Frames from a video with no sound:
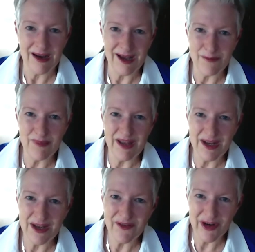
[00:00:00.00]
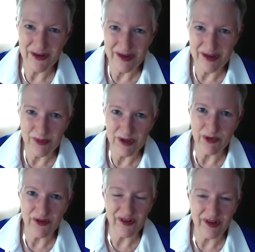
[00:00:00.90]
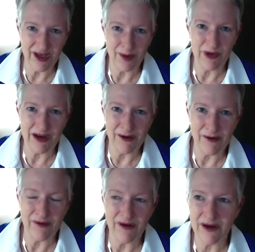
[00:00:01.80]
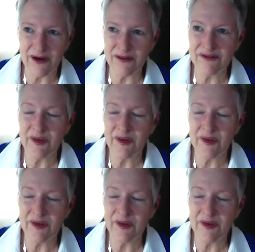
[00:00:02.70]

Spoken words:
and many of our team members came out of